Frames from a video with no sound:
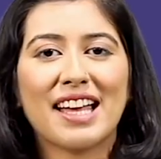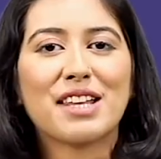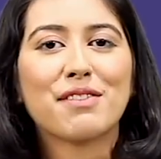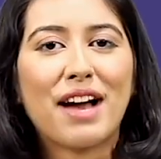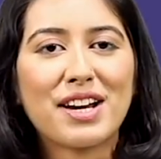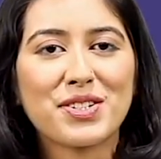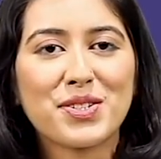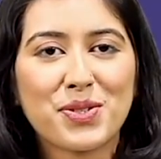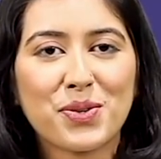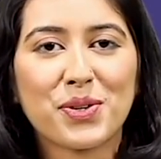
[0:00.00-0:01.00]
The Fashion
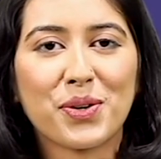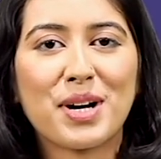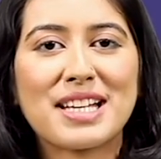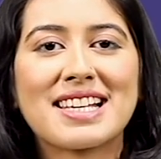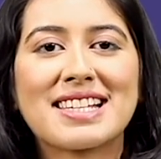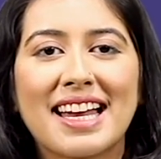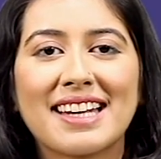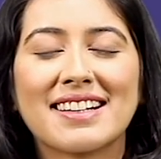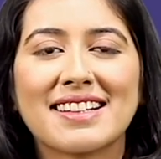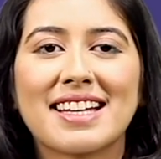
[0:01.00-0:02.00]
Studio is a
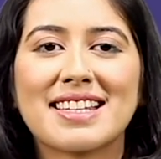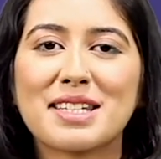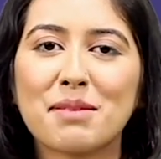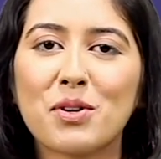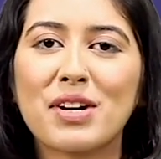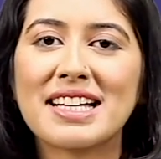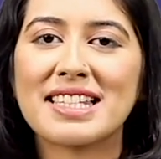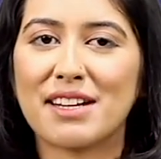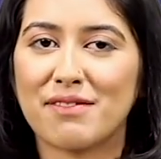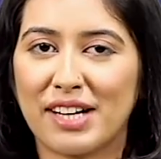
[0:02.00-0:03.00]
center that stimulates
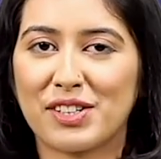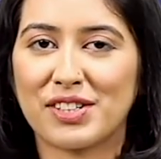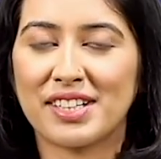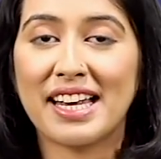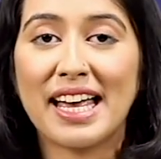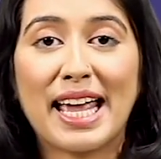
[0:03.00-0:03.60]
invention,